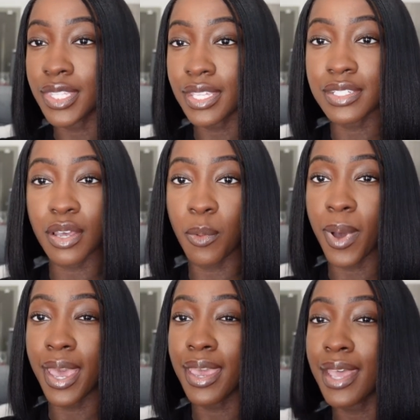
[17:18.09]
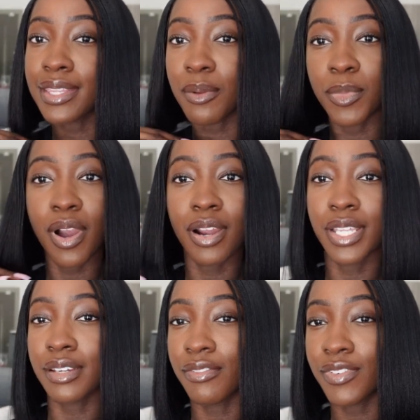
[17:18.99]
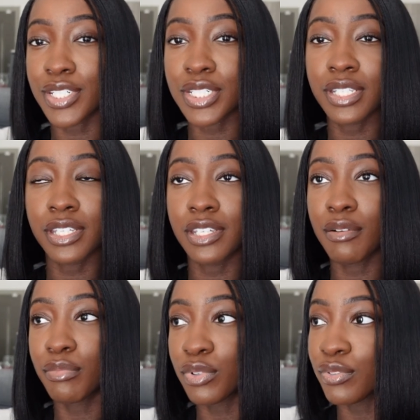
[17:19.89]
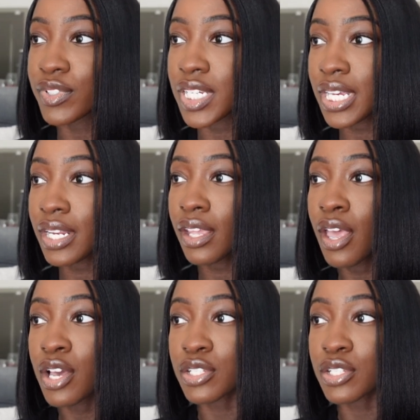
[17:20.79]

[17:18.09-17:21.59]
things away and then we are like officially moved in.